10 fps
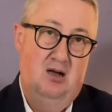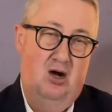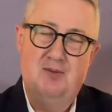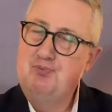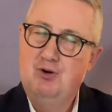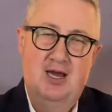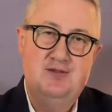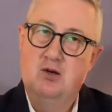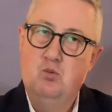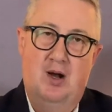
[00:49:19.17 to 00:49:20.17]
I pray
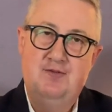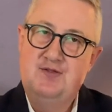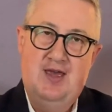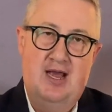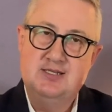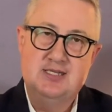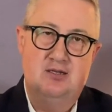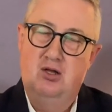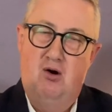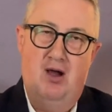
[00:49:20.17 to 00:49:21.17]
that 1,000
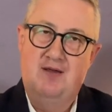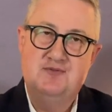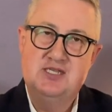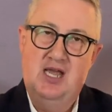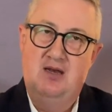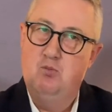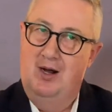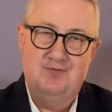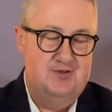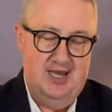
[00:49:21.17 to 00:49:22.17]
lives in
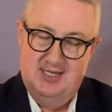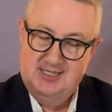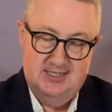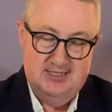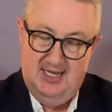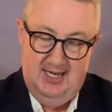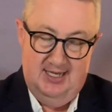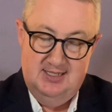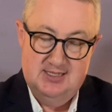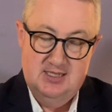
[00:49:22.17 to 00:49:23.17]
1,000
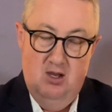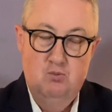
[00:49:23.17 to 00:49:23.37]
days